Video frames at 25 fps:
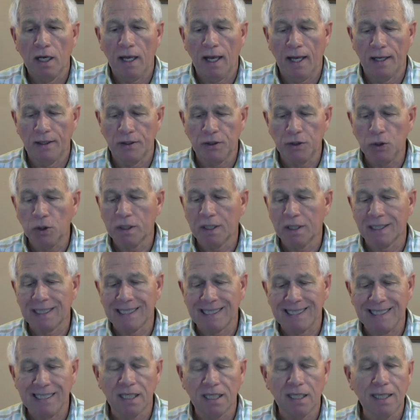and you
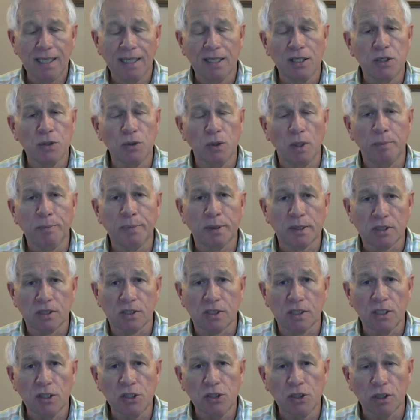can get into a
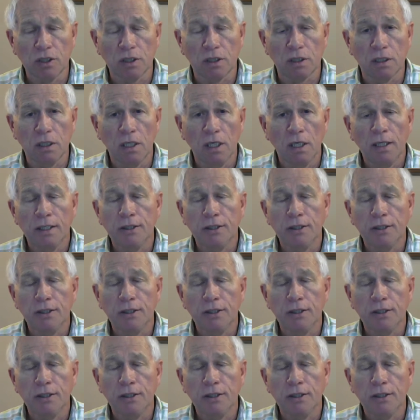position,